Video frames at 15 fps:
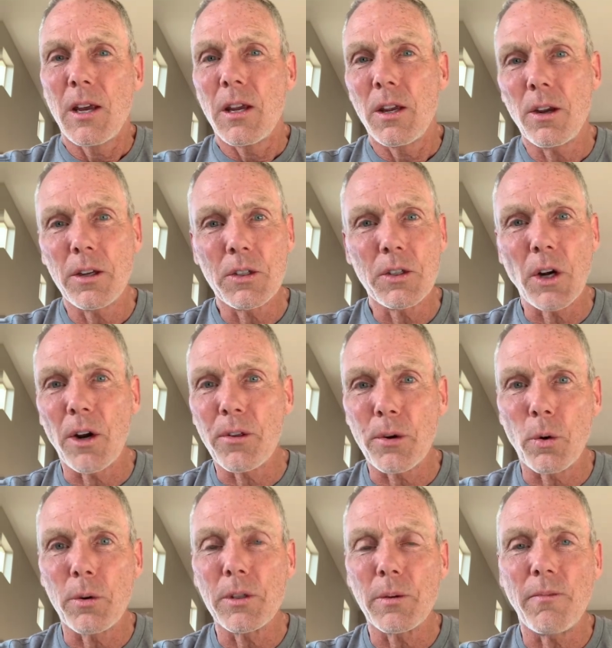you can start
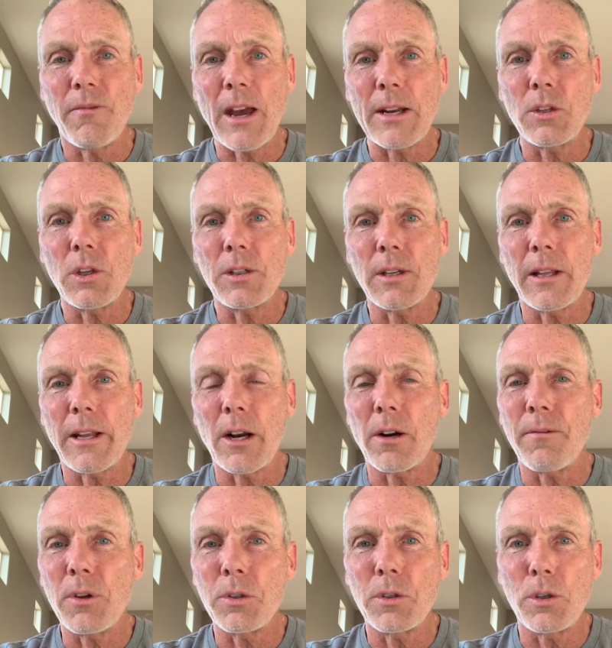throwing some veggies in there. If
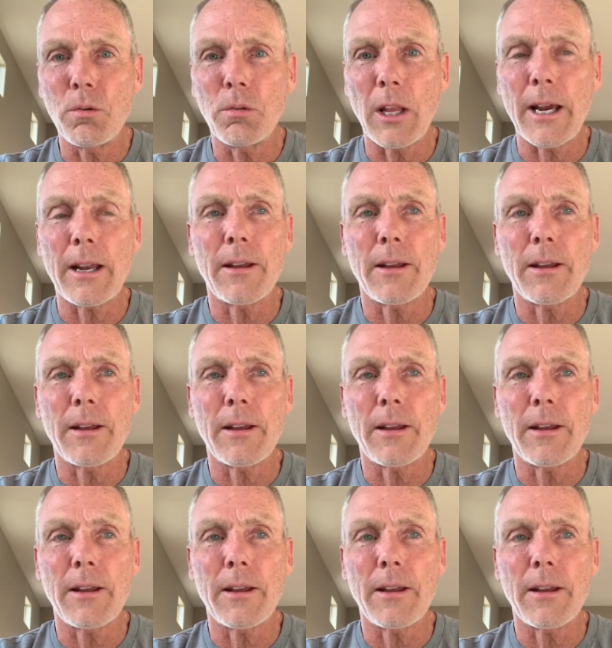you do like